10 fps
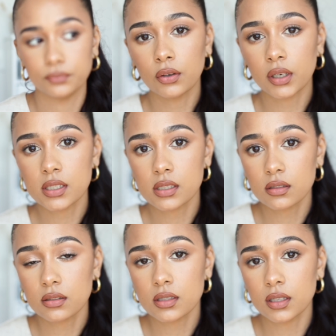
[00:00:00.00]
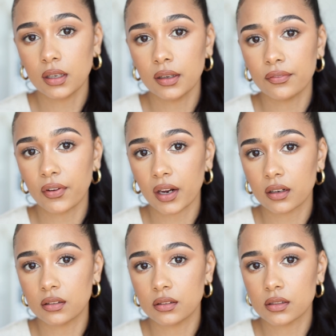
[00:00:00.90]
you can still see
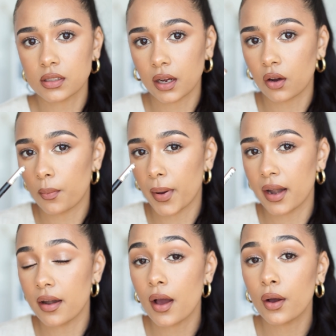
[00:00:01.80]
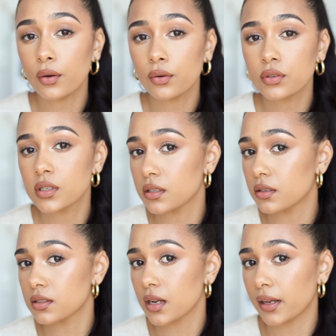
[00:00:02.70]
freckles like on my nose
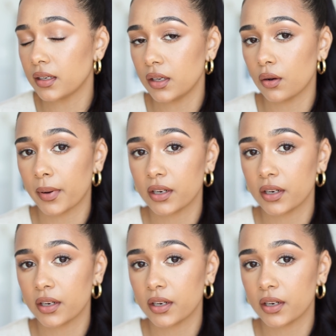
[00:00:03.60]
and slightly on my